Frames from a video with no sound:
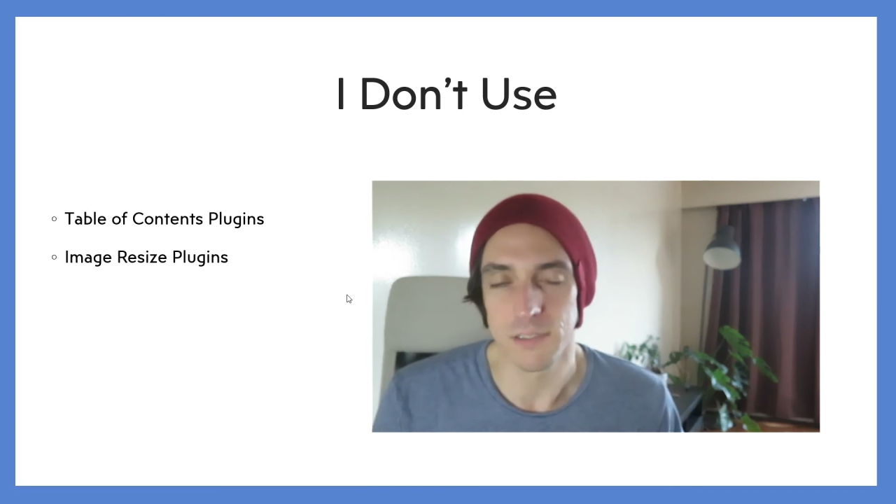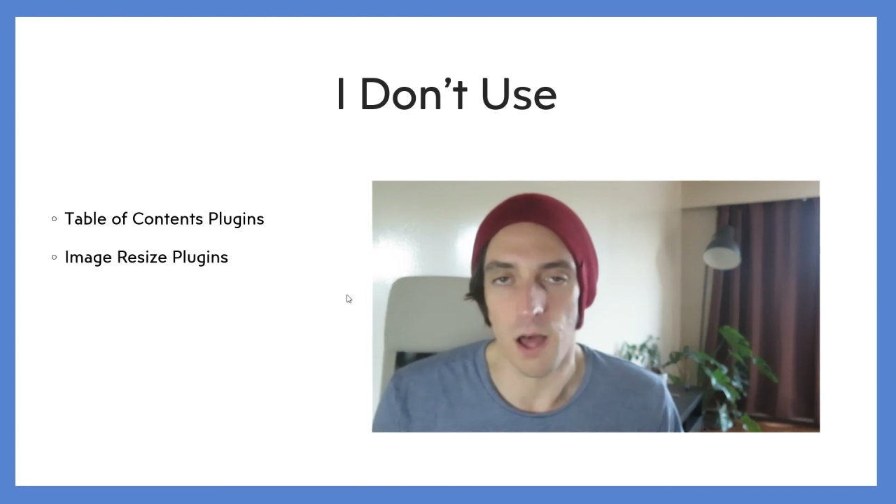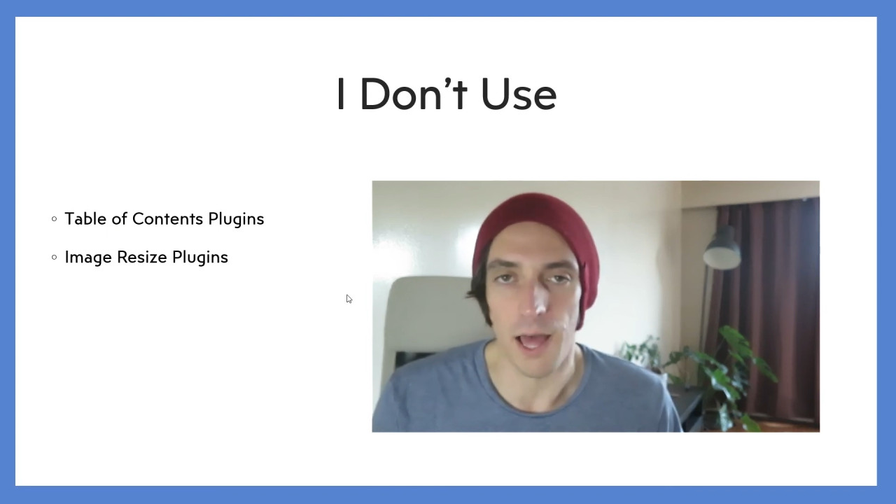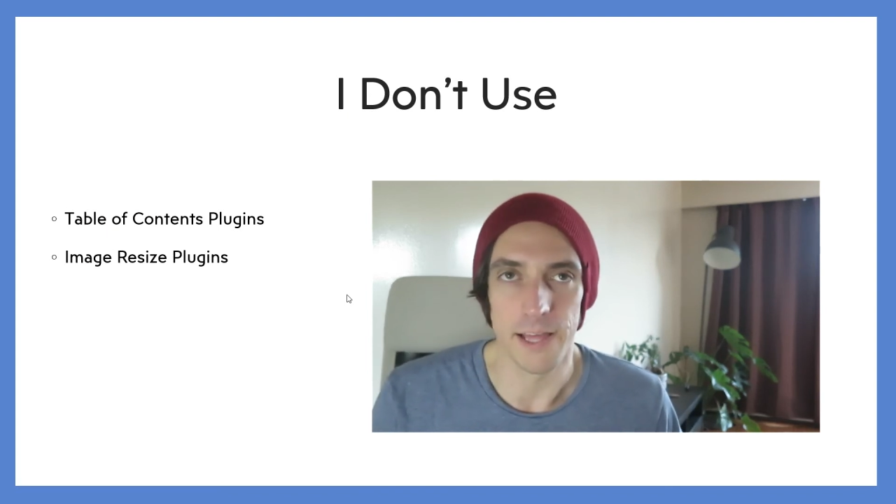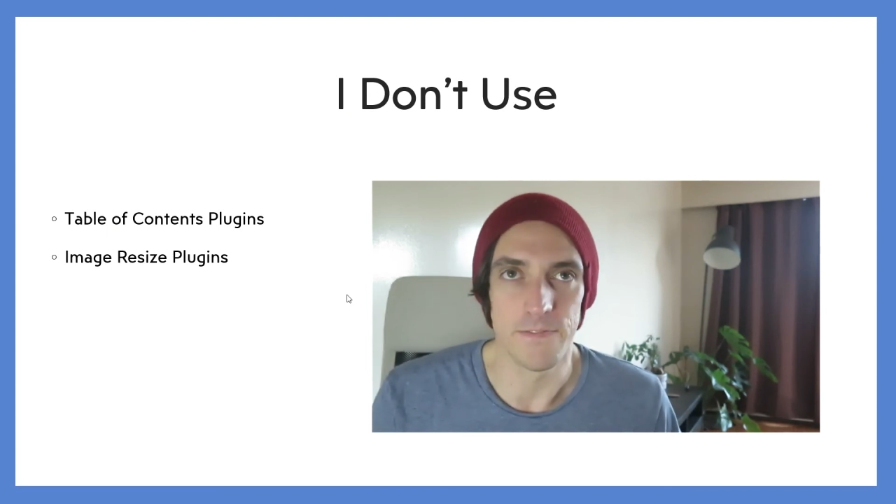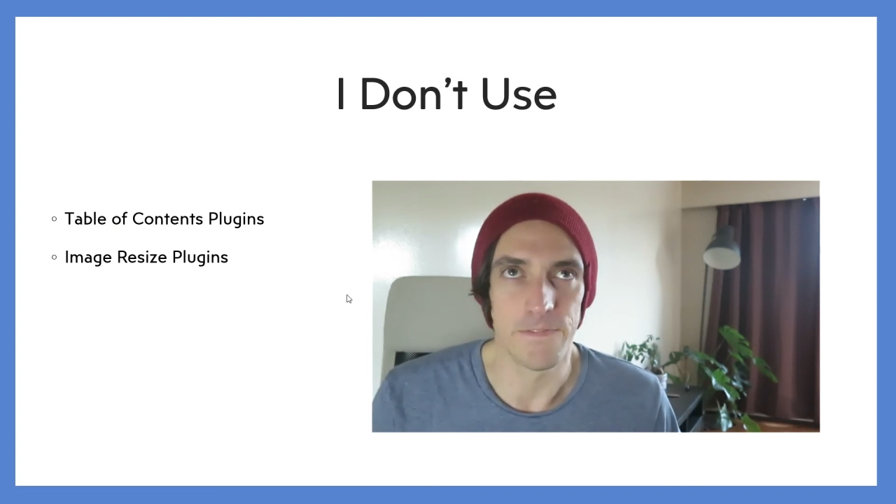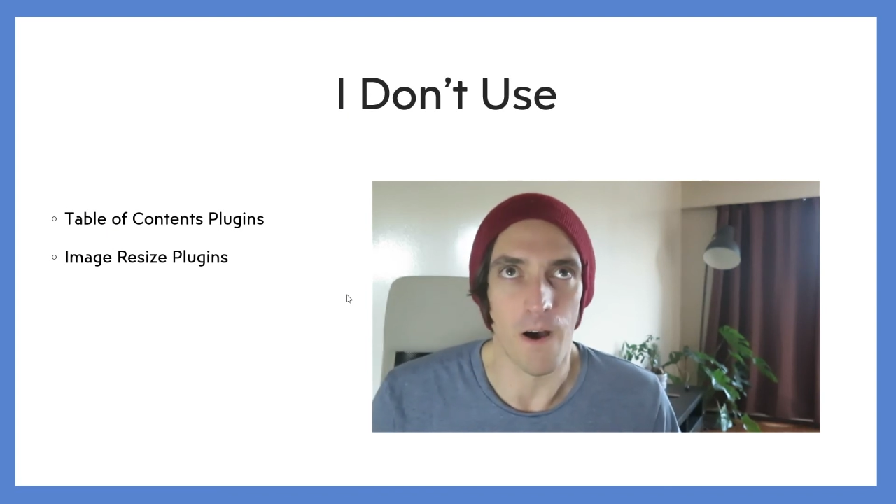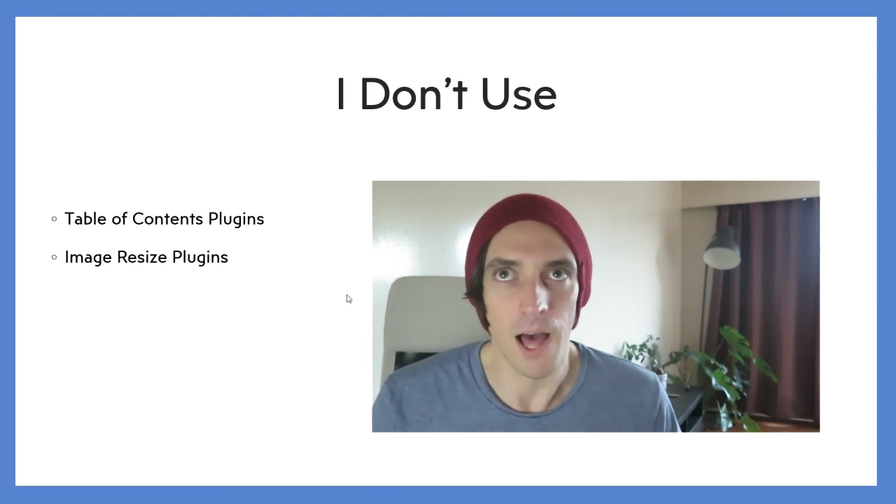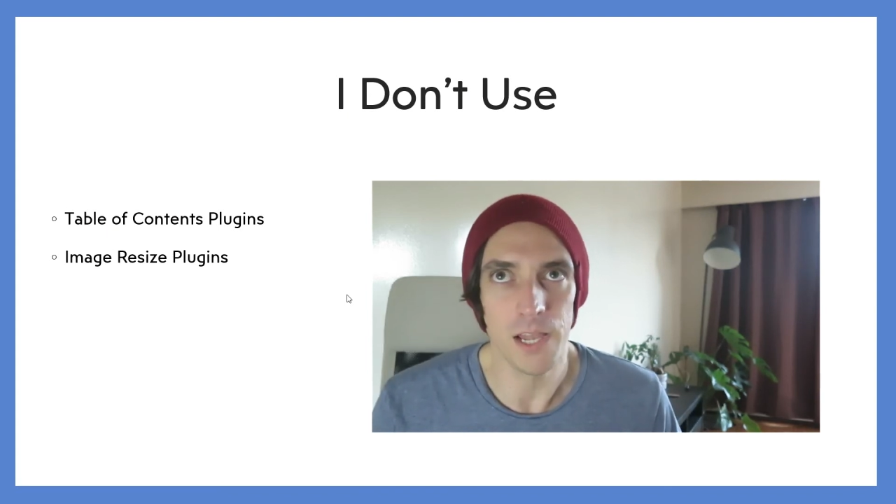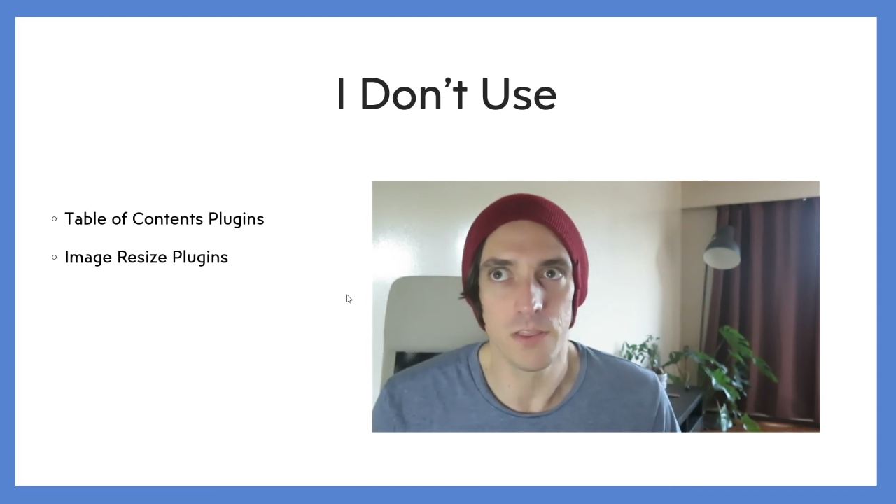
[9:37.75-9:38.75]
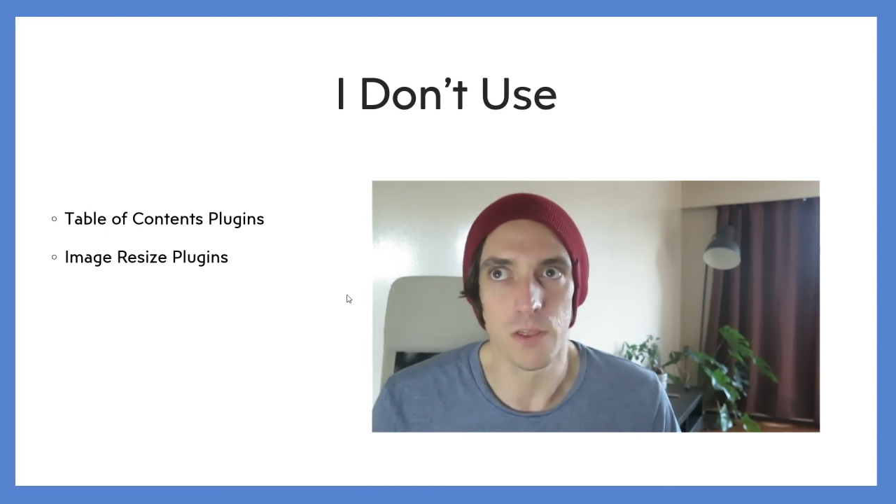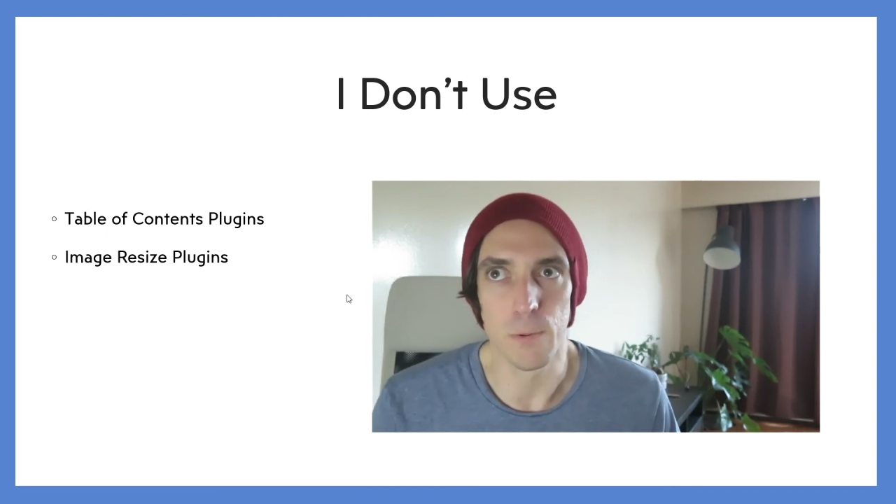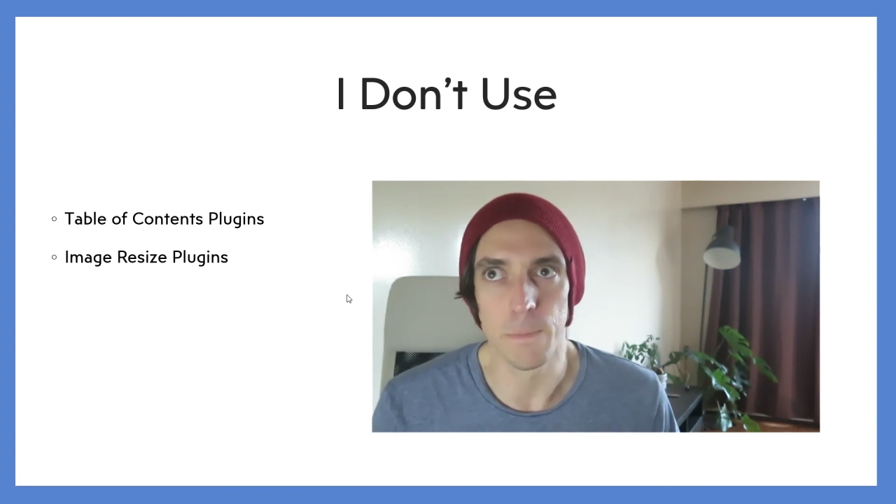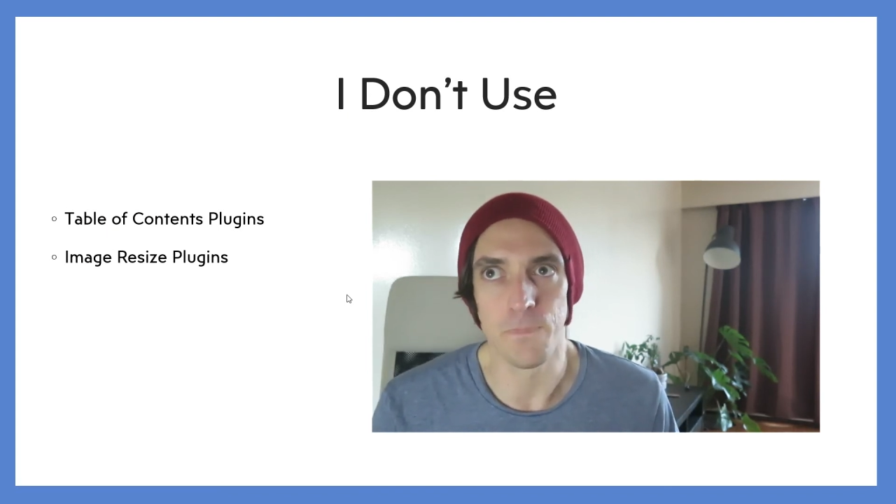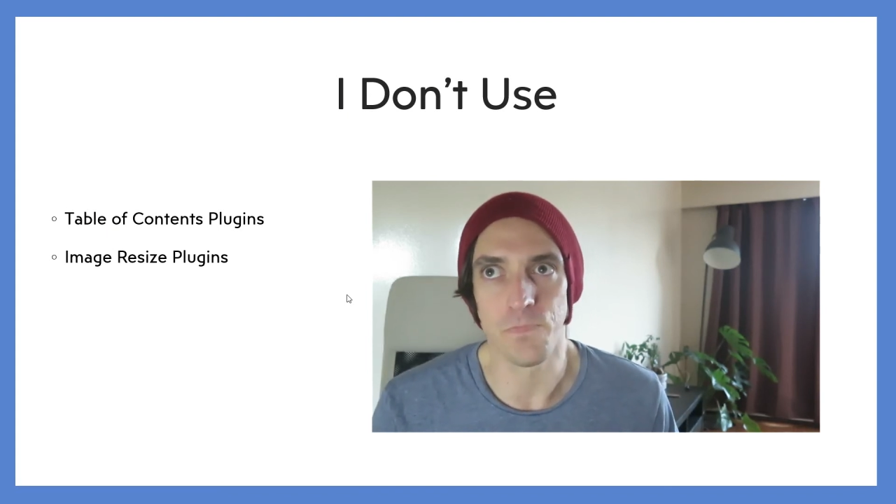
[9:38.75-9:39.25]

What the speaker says: I find that